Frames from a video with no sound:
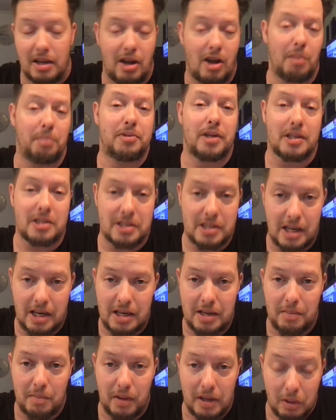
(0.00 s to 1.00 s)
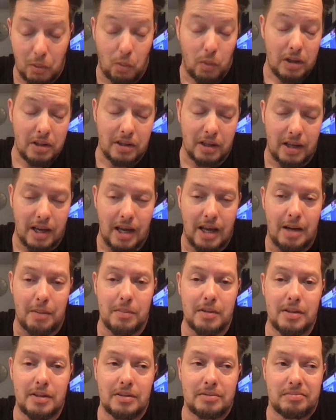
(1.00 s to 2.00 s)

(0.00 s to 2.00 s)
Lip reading: help Texas A&M win the game.